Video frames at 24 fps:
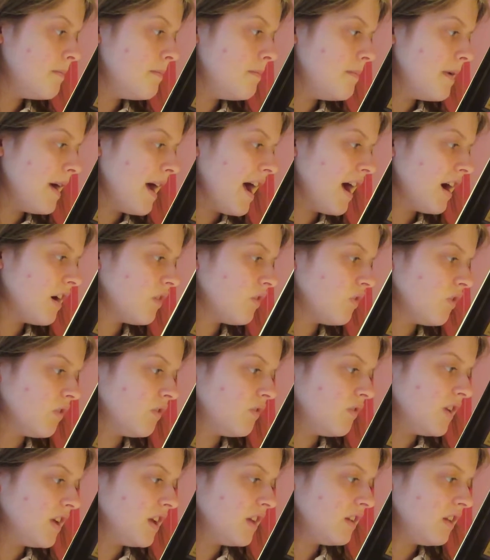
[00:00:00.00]
back,
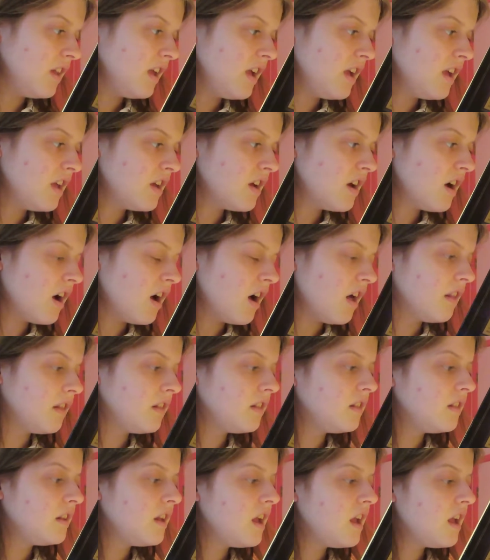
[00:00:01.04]
revealing a
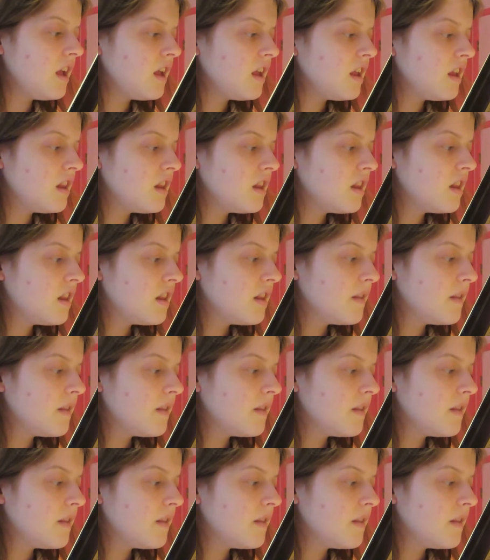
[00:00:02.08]
lean-to